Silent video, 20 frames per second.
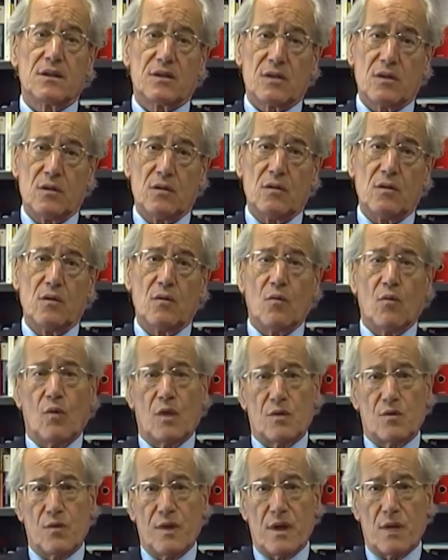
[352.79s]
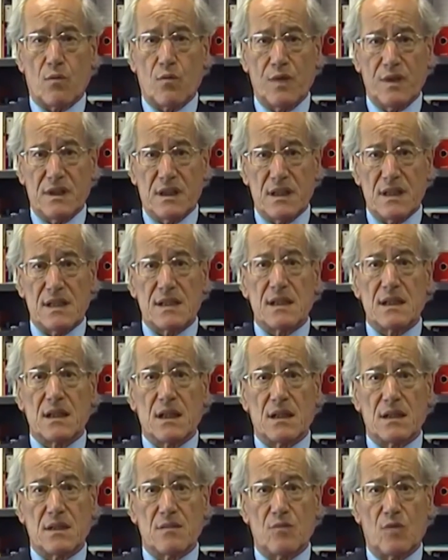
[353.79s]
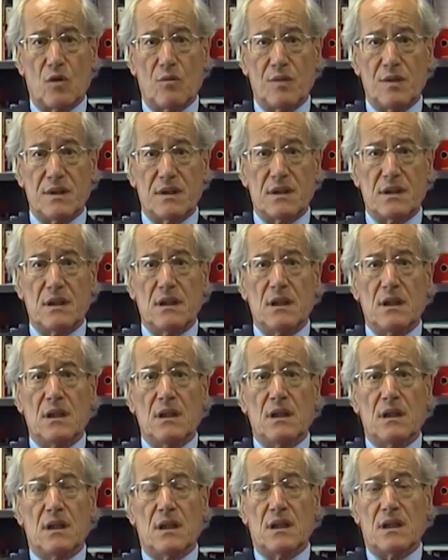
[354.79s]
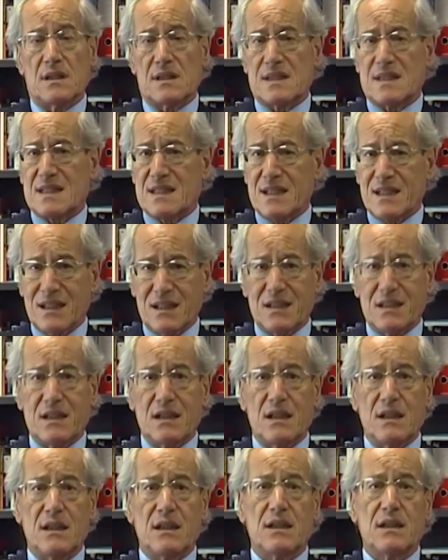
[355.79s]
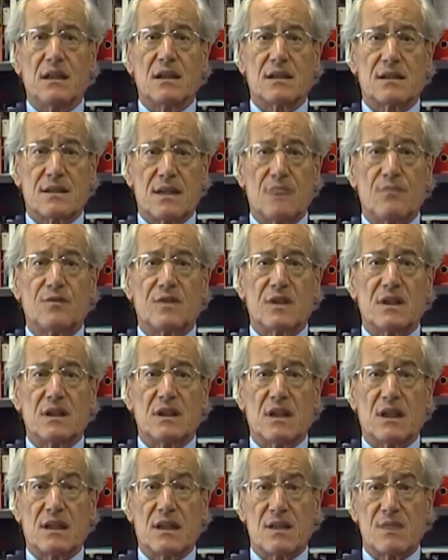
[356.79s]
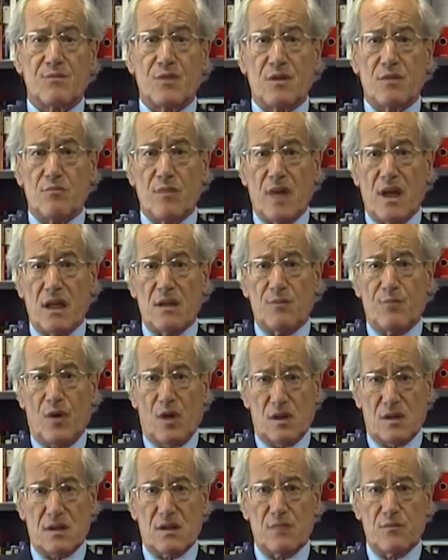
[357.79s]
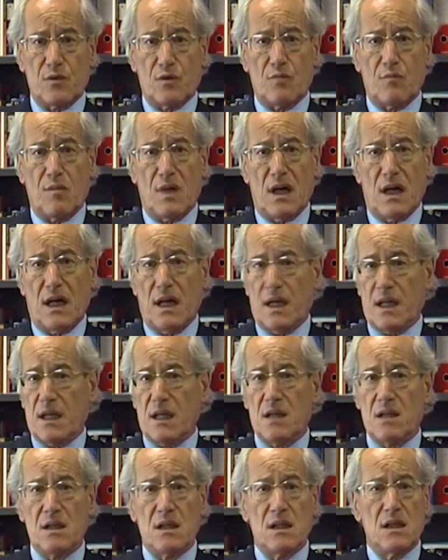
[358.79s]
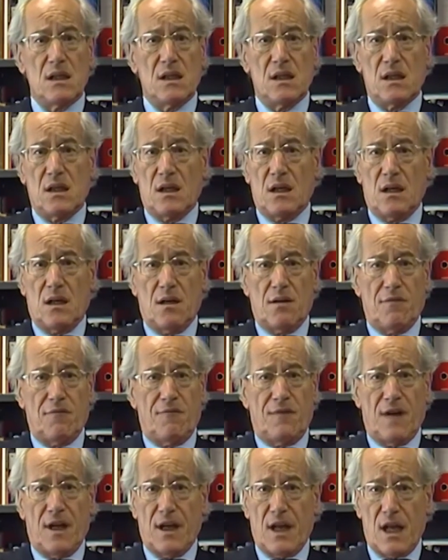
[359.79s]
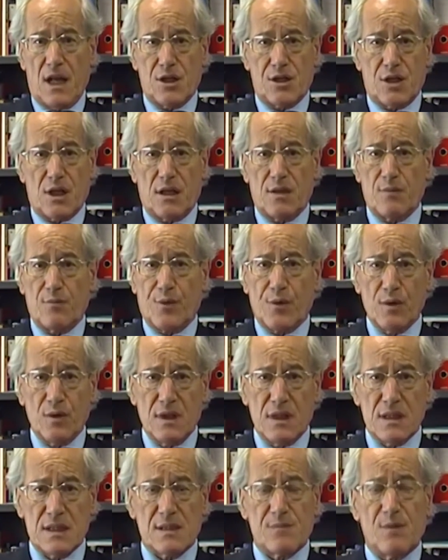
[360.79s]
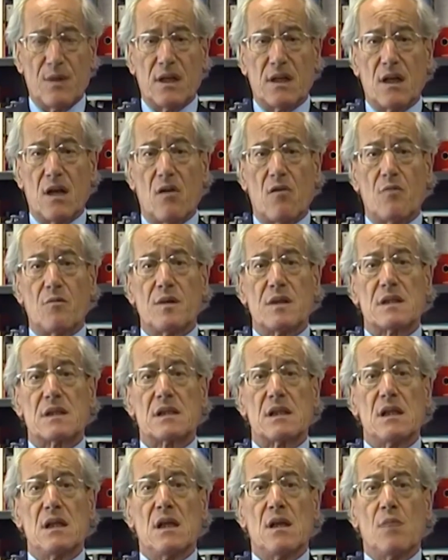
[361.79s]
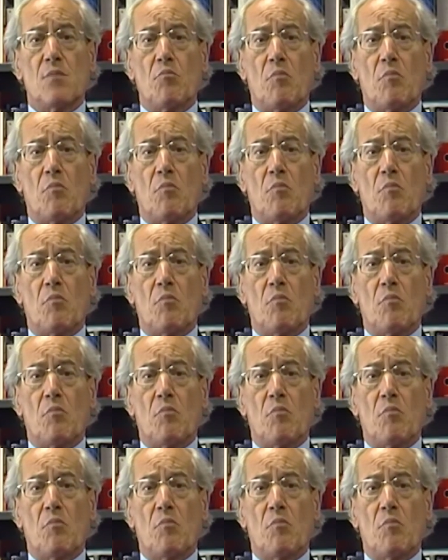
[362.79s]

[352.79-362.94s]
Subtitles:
So what we are witnessing at the moment is certainly something that has been made possible by financial imprudence by governments,